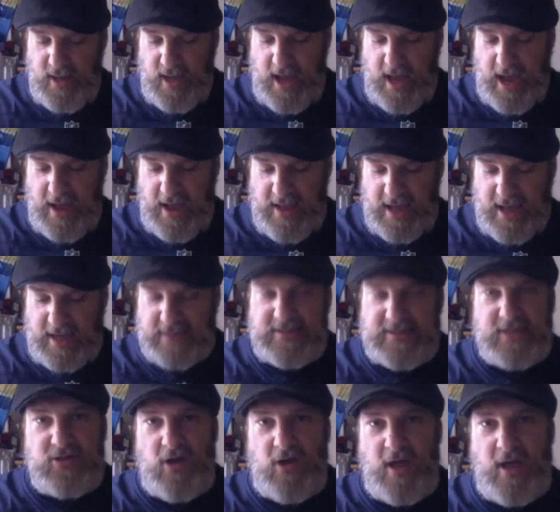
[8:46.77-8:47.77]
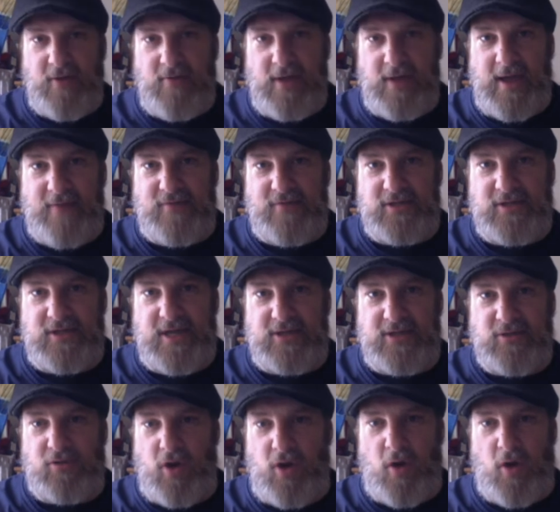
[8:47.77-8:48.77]
And I guess that's all I really have to say.
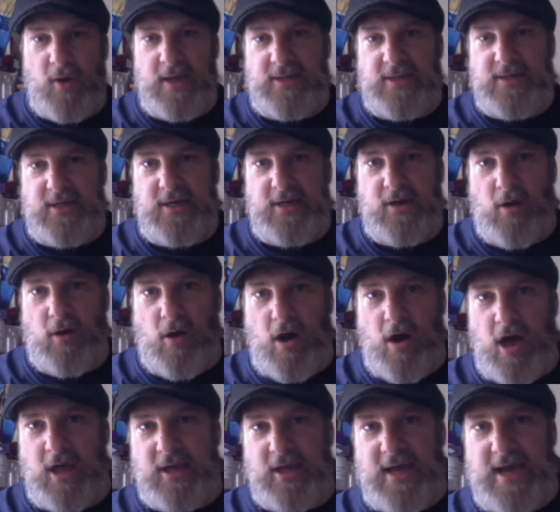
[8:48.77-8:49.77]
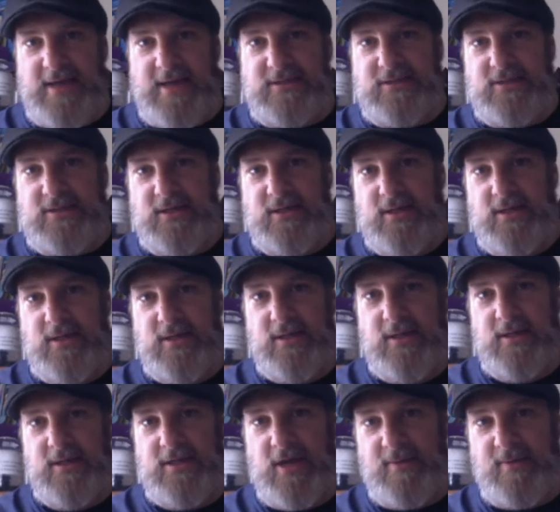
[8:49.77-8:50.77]
So go E.T., go holidays.
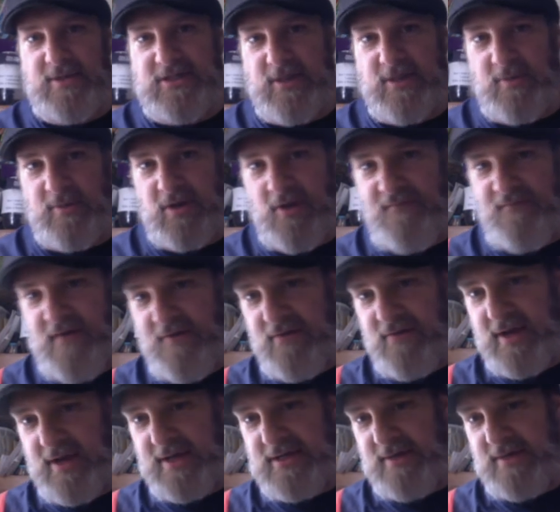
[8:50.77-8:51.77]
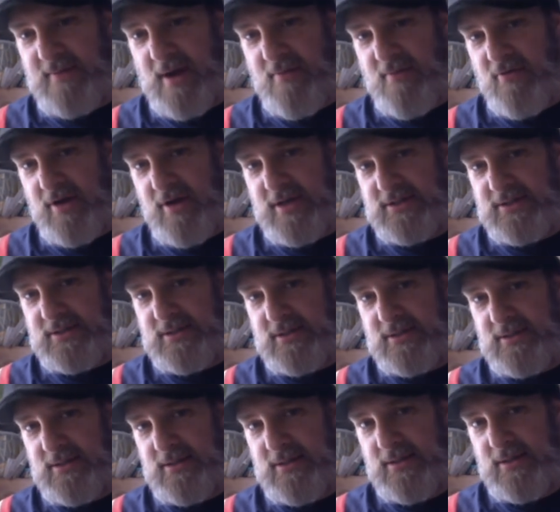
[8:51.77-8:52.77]
Tell me some of your favorite E.T. memories.
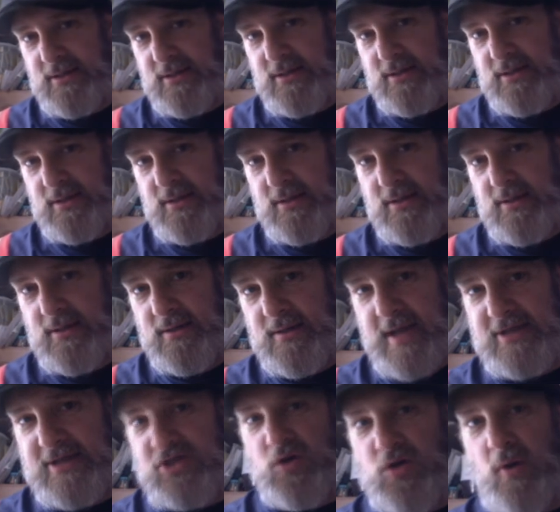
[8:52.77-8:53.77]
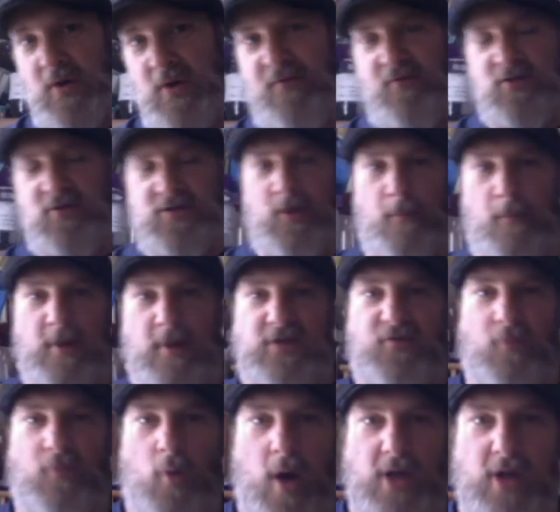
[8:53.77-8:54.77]
Thanks as always so much
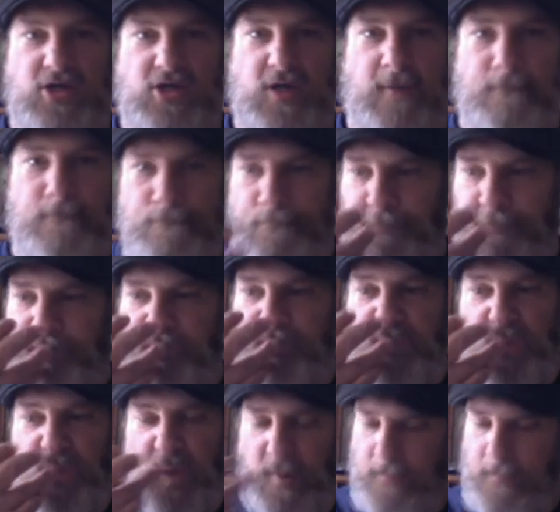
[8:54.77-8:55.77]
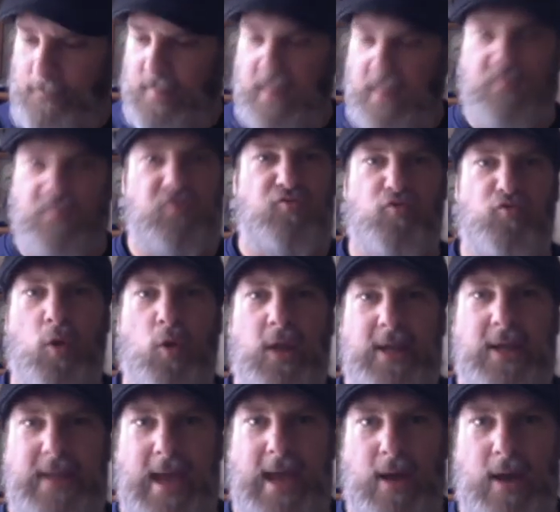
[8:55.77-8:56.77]
for watching. I'm
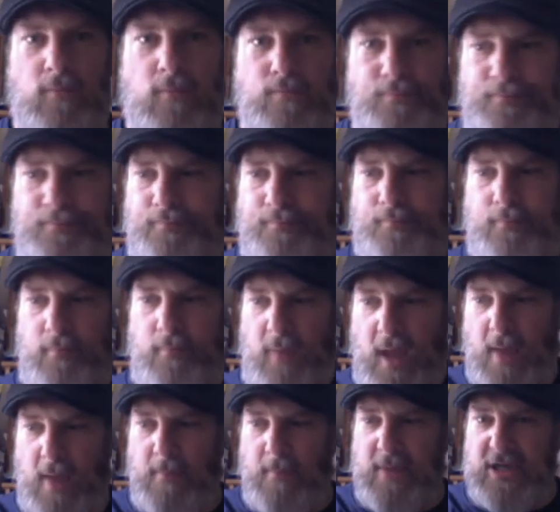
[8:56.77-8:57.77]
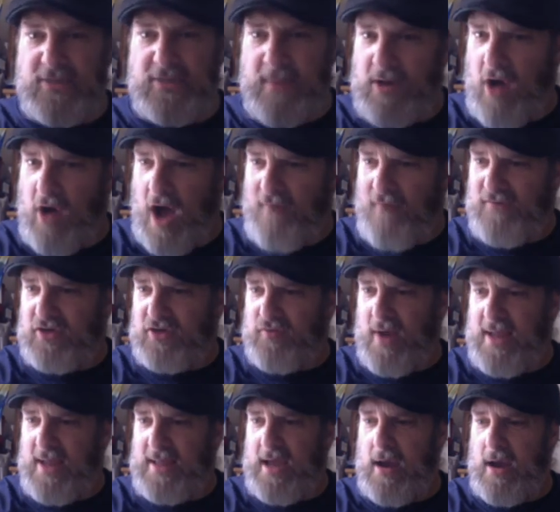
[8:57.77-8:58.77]
drooling now. Because my coffee's
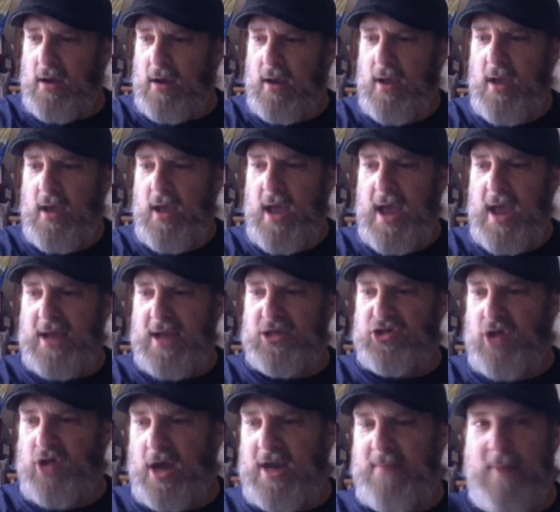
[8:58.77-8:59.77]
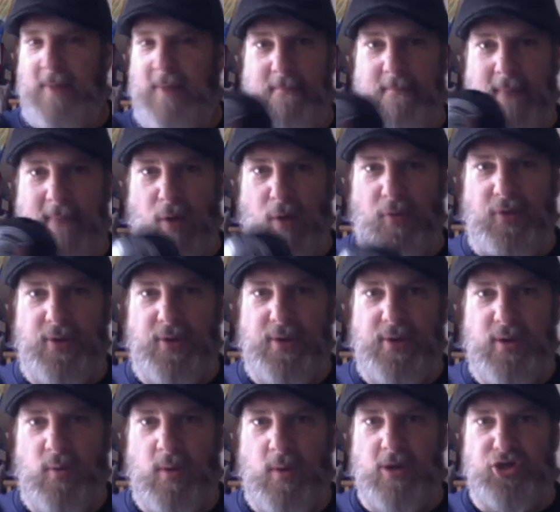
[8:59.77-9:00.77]
right there, and it's not in my mouth,
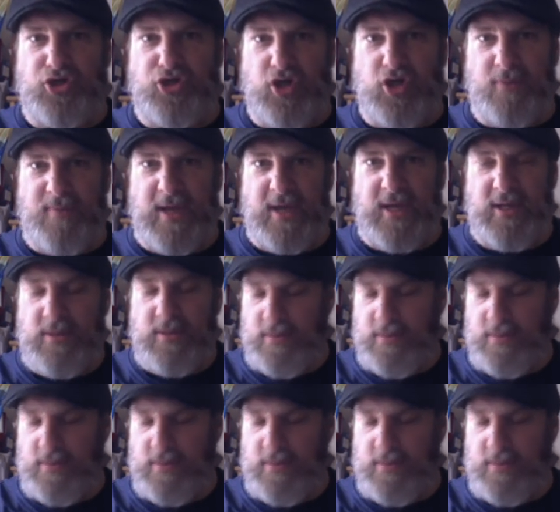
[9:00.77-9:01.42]
where it should be.